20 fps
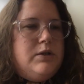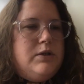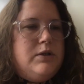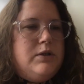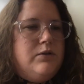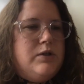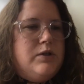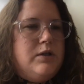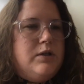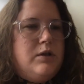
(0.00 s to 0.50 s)

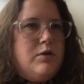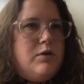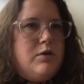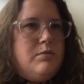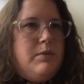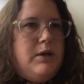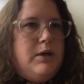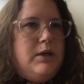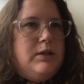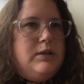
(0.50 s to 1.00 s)

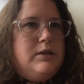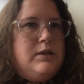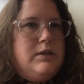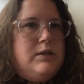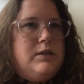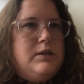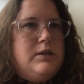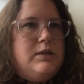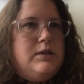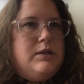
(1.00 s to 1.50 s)
associated with an
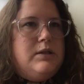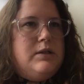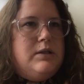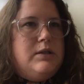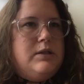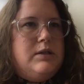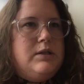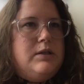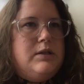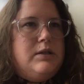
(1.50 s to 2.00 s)
immune
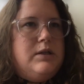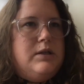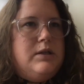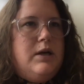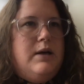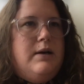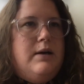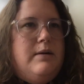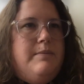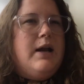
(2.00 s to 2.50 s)

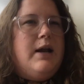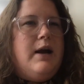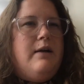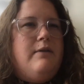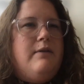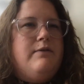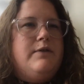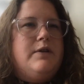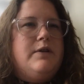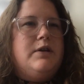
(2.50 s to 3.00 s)
response.
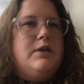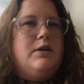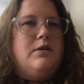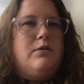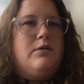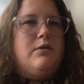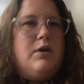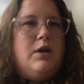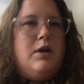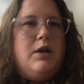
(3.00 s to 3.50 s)
But
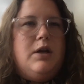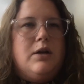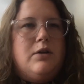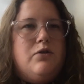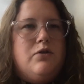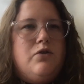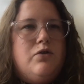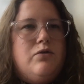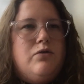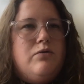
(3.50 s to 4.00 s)
I'd have
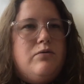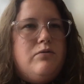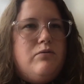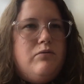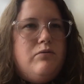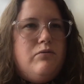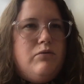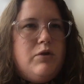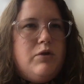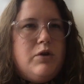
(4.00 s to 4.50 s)
to
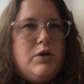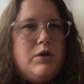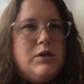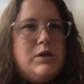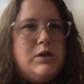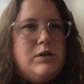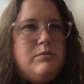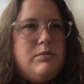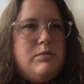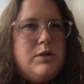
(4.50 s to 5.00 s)
connect you
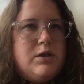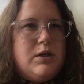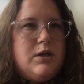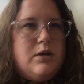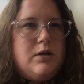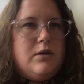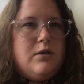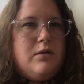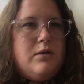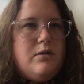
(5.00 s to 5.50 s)
with our
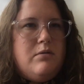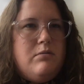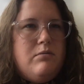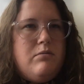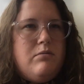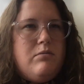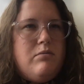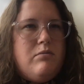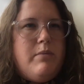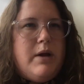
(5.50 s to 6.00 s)
team to get
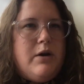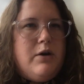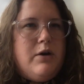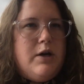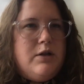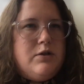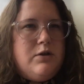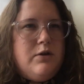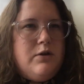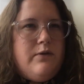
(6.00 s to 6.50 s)
a
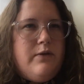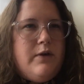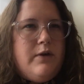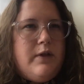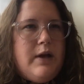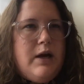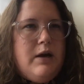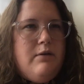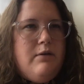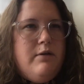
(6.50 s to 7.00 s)
better
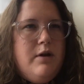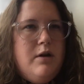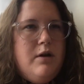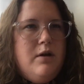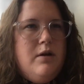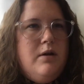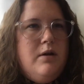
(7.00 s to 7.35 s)
answer for that.